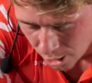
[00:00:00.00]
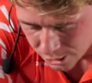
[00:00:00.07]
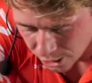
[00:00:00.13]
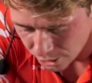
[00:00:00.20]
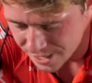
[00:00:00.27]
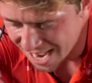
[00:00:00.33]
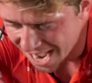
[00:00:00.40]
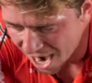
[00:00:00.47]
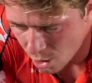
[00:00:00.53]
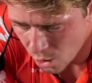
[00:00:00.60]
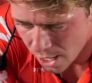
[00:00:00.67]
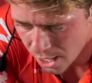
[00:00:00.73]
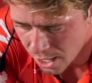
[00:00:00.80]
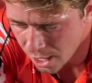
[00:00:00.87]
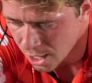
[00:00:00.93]
So now,
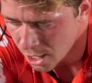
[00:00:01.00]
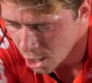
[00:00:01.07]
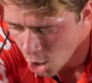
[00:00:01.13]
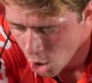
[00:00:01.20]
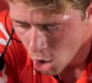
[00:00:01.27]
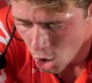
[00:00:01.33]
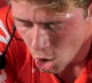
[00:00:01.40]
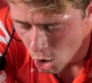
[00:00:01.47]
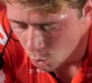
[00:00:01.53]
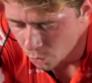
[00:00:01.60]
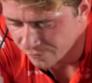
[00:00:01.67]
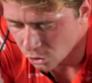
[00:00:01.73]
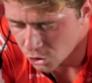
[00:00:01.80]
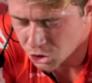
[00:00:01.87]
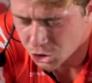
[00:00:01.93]
we've got